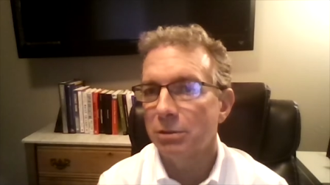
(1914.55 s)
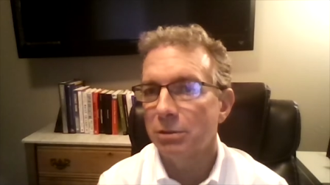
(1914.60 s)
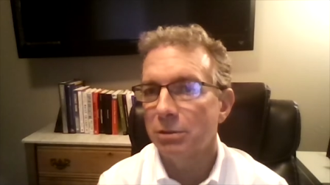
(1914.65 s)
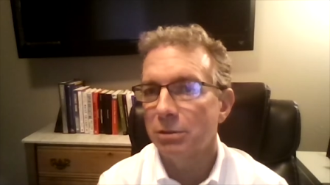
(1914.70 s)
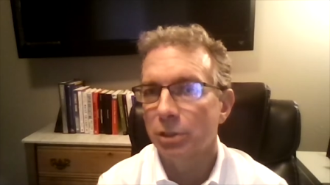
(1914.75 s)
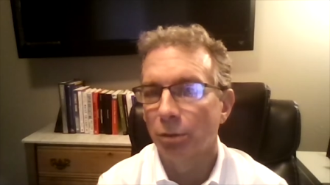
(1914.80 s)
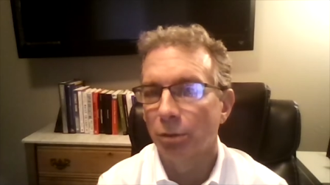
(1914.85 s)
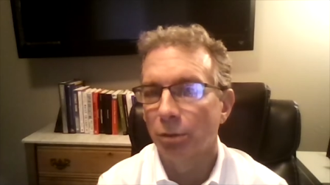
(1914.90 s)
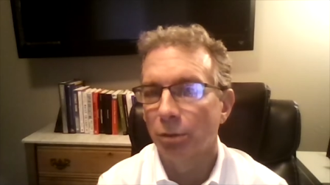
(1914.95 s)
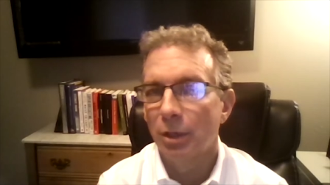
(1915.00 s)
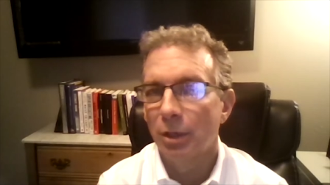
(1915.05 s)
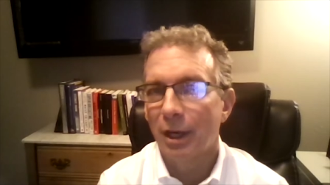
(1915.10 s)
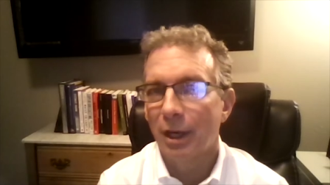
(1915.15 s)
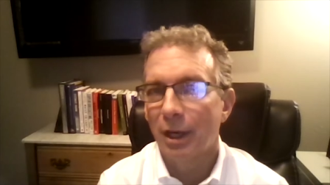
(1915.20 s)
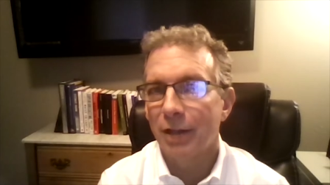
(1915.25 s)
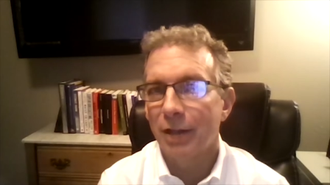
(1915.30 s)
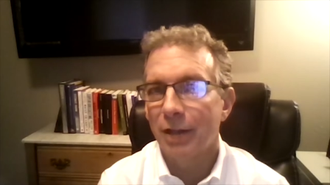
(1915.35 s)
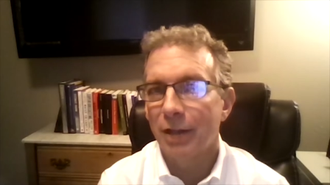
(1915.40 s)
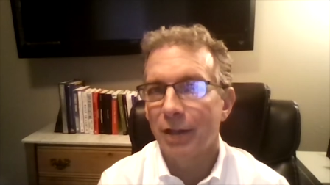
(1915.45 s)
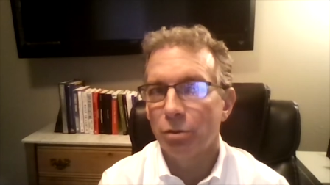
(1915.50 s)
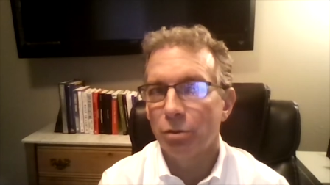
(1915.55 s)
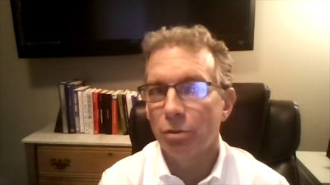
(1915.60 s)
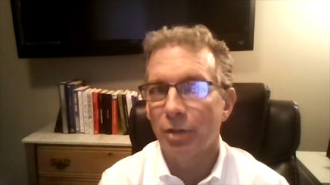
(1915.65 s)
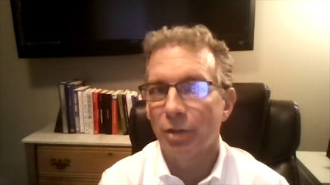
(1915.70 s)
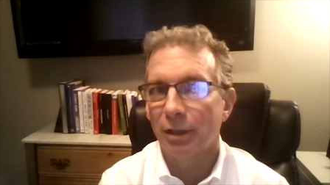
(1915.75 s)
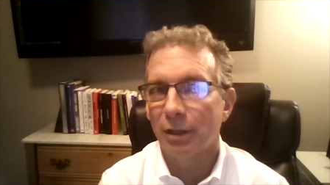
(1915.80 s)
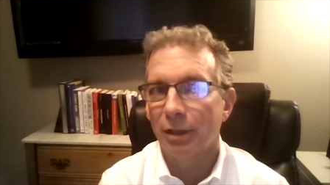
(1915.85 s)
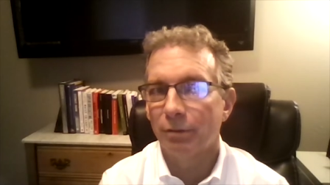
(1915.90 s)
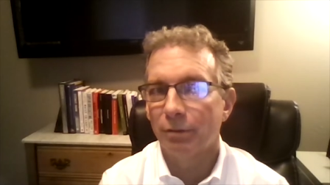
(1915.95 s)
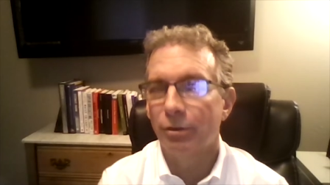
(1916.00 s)
So I knew
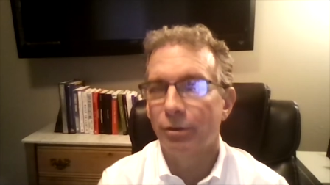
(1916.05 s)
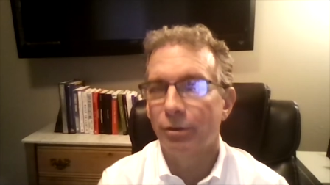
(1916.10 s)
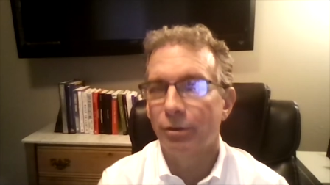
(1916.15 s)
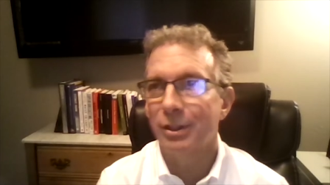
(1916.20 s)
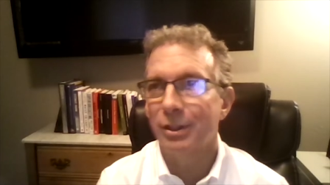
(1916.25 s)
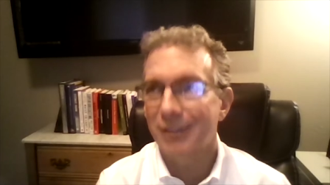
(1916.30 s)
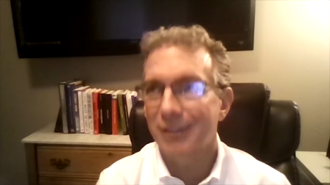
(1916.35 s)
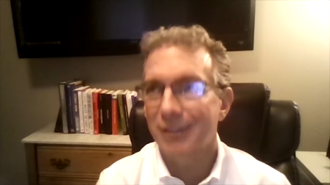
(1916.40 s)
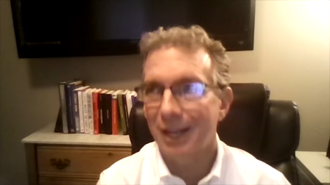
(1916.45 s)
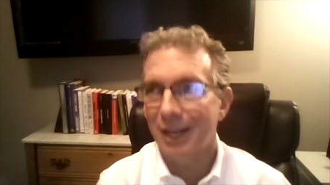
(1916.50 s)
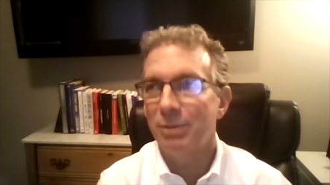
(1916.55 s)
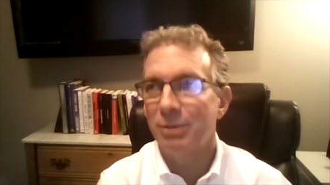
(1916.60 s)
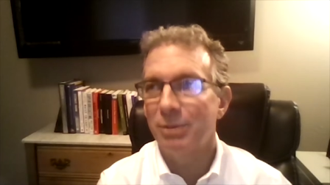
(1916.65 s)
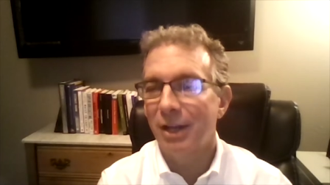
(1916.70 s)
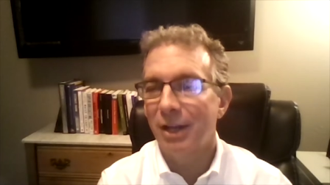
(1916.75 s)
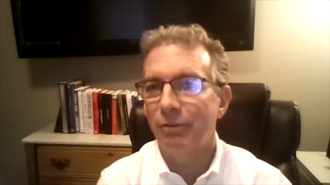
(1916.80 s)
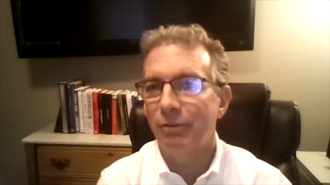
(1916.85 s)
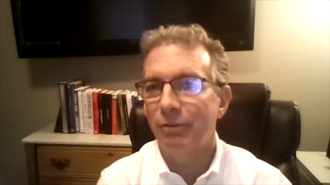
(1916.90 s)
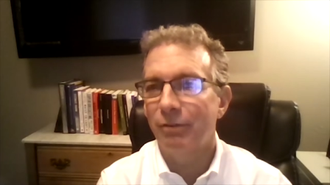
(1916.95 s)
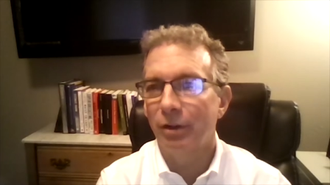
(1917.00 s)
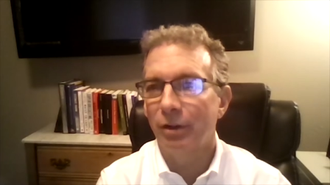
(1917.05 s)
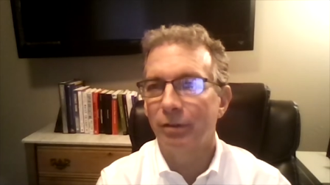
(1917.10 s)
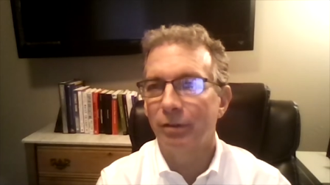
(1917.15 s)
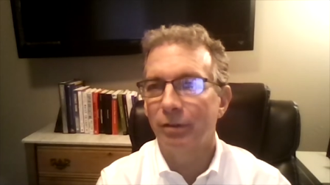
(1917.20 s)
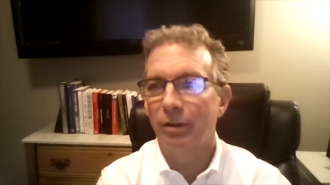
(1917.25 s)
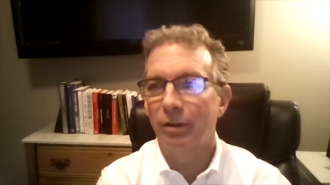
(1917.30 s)
that for the time and effort